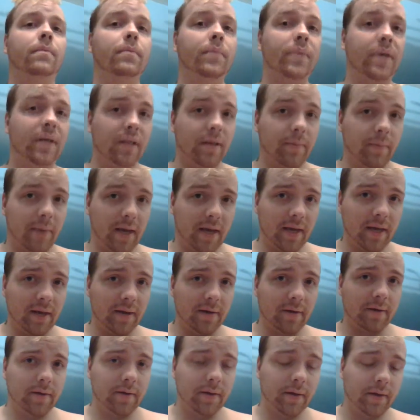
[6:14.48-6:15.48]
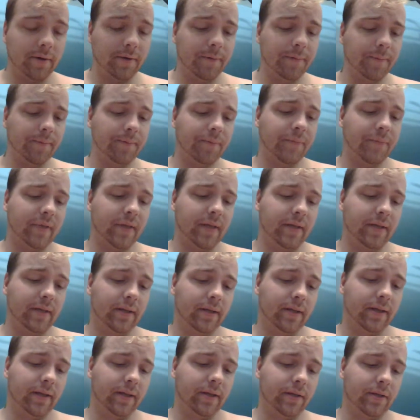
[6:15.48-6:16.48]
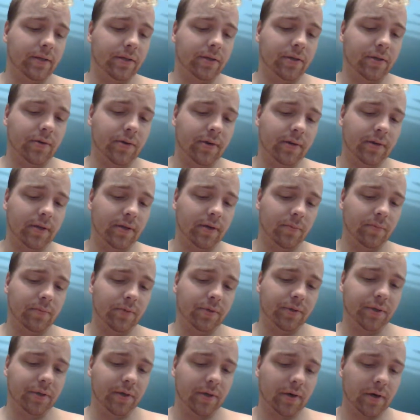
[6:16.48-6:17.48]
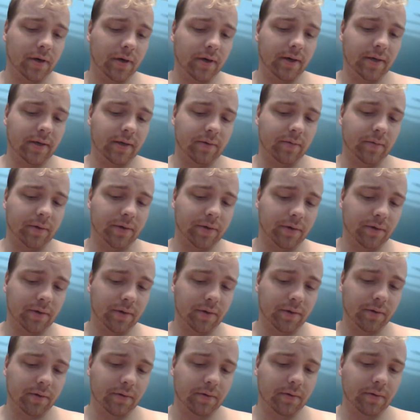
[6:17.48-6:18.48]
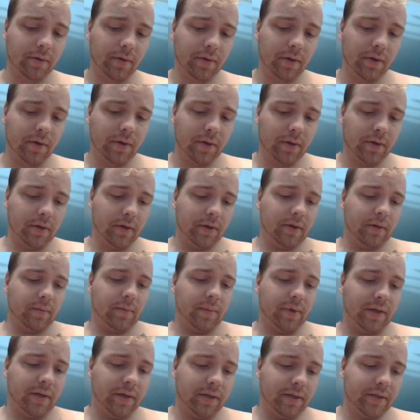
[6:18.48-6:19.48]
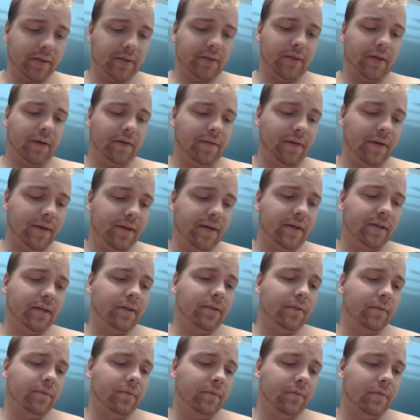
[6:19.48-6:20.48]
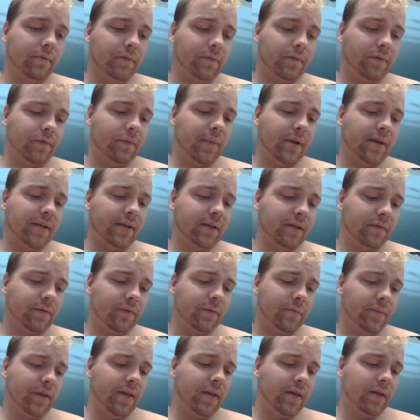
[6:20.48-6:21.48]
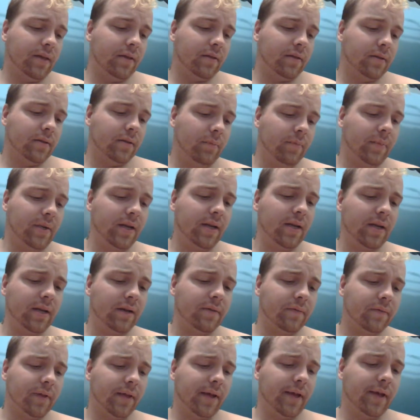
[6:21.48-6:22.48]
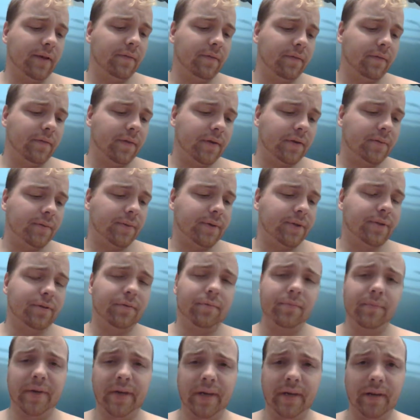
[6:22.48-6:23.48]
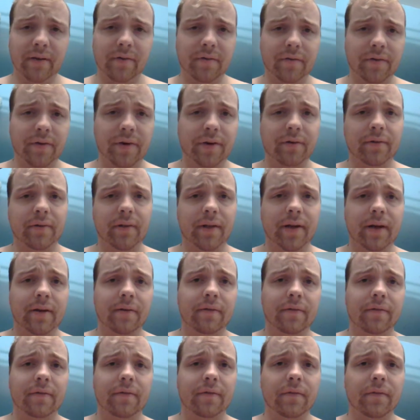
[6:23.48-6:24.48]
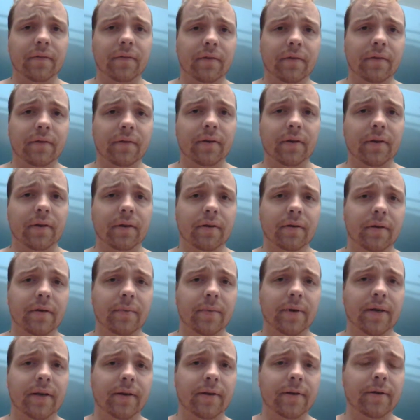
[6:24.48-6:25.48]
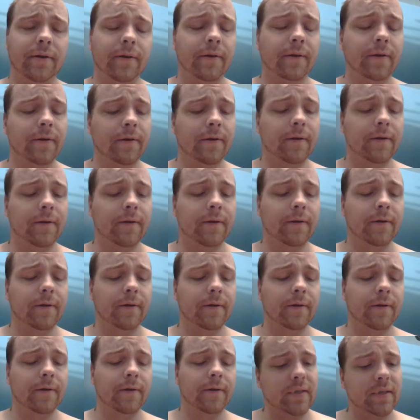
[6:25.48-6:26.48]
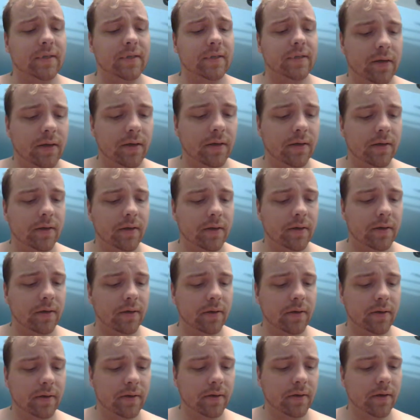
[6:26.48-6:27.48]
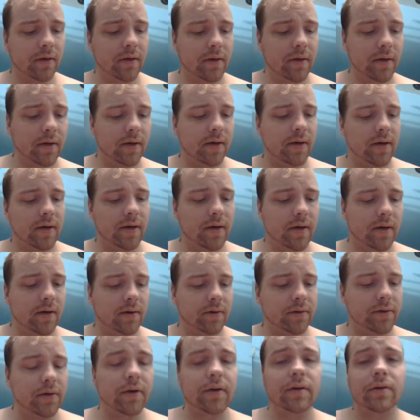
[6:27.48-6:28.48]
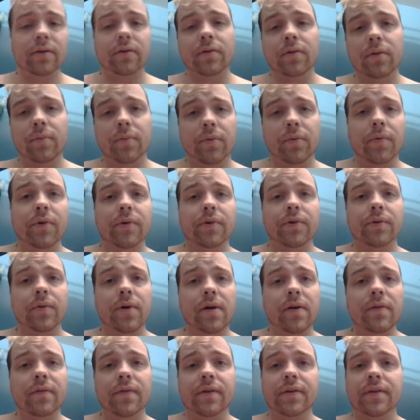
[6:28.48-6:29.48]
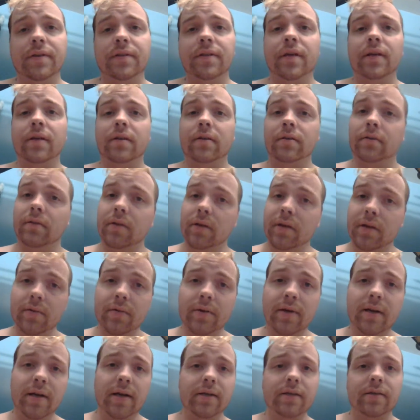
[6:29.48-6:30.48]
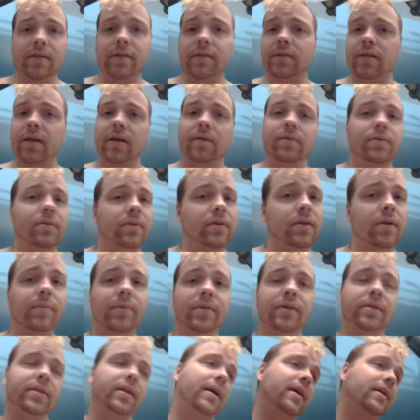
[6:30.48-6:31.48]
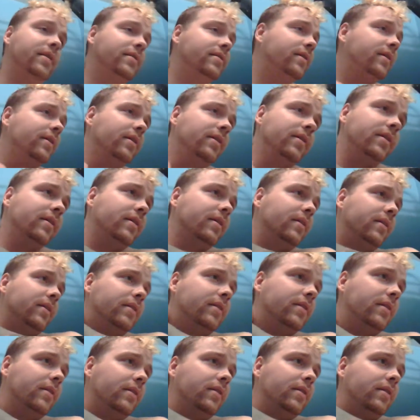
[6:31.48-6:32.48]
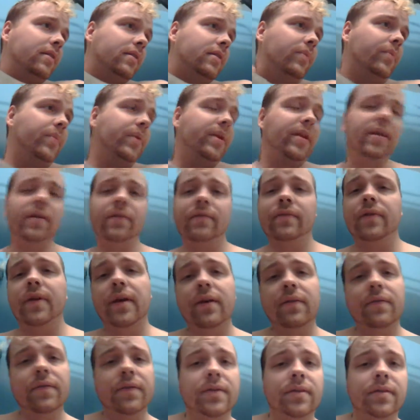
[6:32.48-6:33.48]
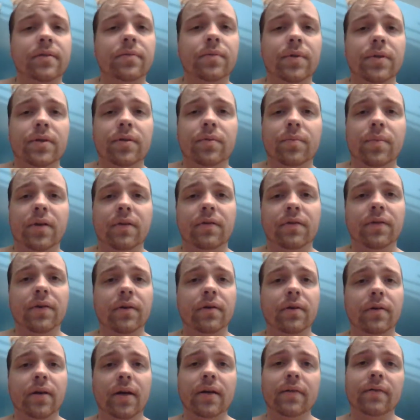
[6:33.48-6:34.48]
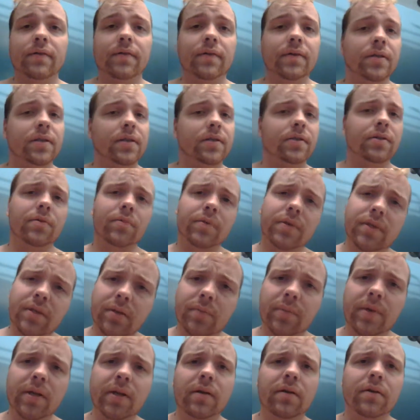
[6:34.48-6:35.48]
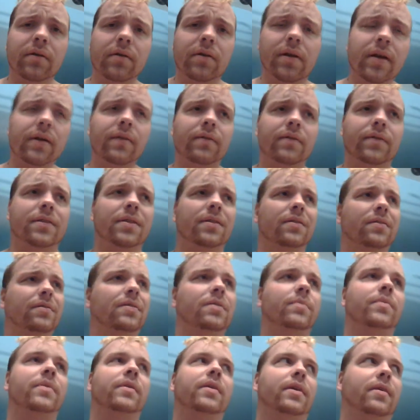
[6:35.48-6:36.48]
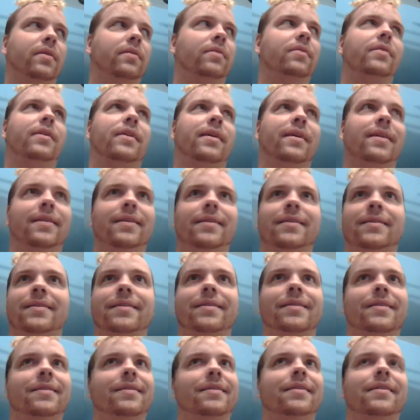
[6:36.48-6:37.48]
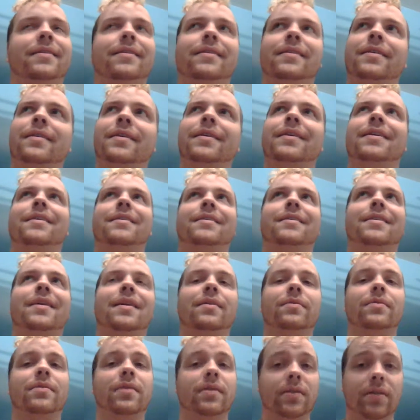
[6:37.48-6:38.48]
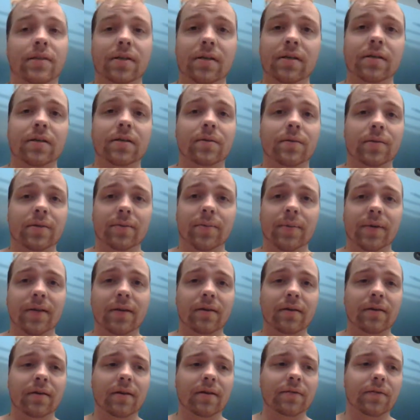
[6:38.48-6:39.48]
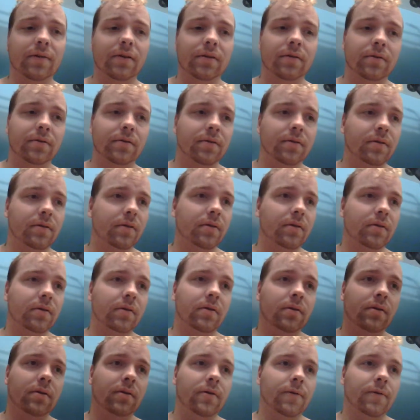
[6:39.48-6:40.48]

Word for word: being the man, you know? And like, just go out there and put your heart into what you do because I found out that for my for me the meaning of life is what you mean for your life. You know what I mean? Like if you mean I was talking to the promoter's wife and I was like, "You know what? I just I was looking up the sky. I was like, the meaning of life is what you mean for your life." I was like, "So what's the meaning of your life?" And she looked at me like, "Okay, this is kind of I was like, "Seriously, what's the meaning of your life?" She goes,